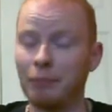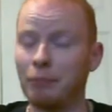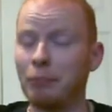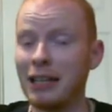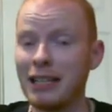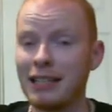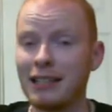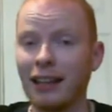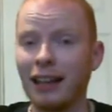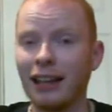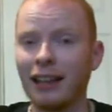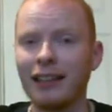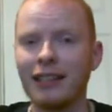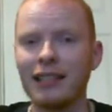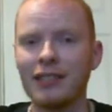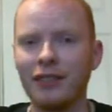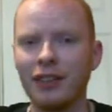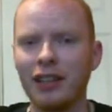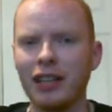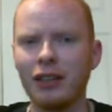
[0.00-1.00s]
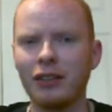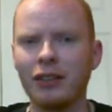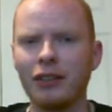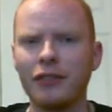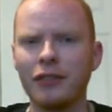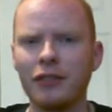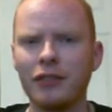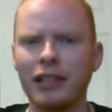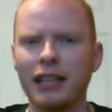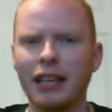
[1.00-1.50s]
Please like this video
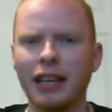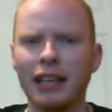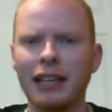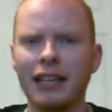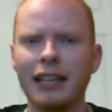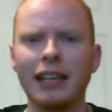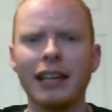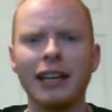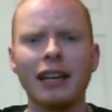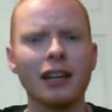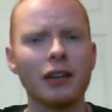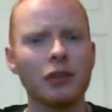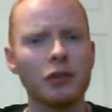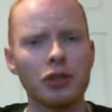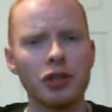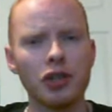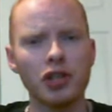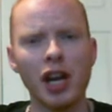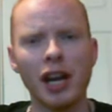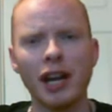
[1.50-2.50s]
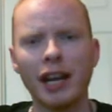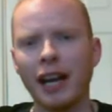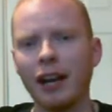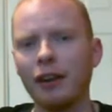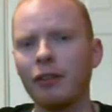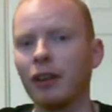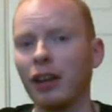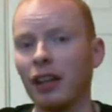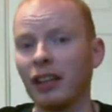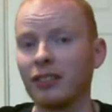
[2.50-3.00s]
if you did like it. And of course check
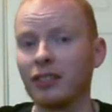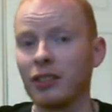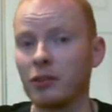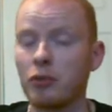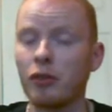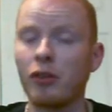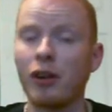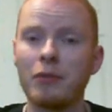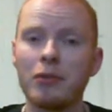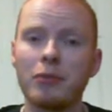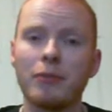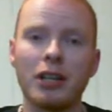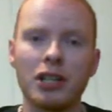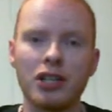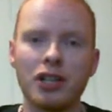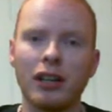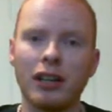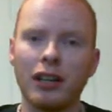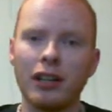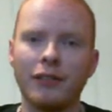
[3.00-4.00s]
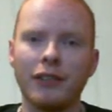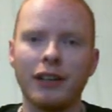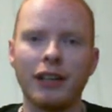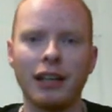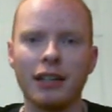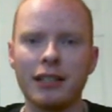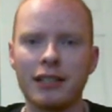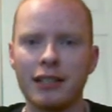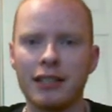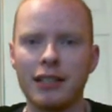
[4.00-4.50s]
out and subscribe to my channel if
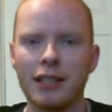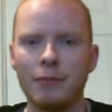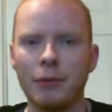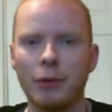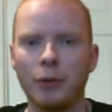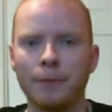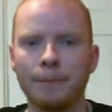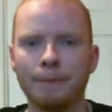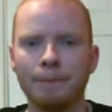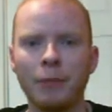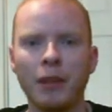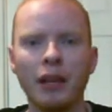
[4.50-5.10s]
you'd like to see more.